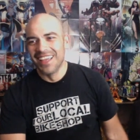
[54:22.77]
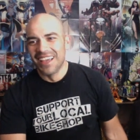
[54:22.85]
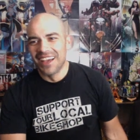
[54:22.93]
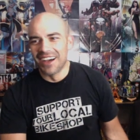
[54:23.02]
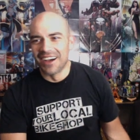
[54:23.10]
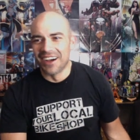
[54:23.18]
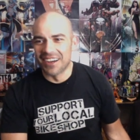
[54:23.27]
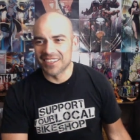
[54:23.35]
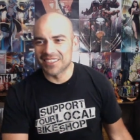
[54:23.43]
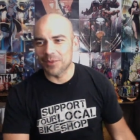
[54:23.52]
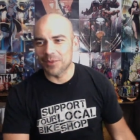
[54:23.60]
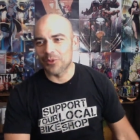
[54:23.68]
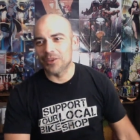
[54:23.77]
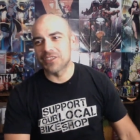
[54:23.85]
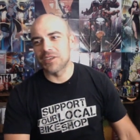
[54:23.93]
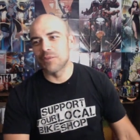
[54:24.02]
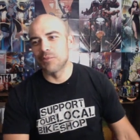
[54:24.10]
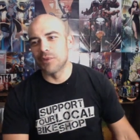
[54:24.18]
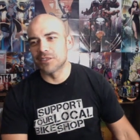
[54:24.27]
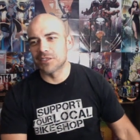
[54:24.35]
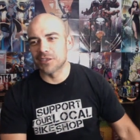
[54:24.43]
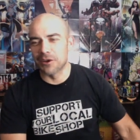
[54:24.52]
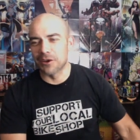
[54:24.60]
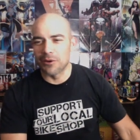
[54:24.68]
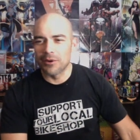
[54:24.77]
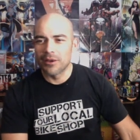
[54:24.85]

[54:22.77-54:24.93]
Oh, I stopped watching him months ago.